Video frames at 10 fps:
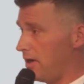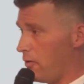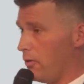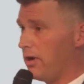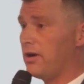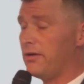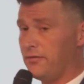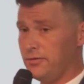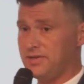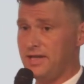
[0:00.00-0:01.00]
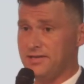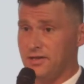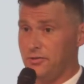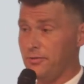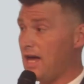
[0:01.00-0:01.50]
like Oregon and a few states
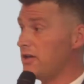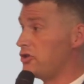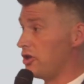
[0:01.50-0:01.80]
can do that,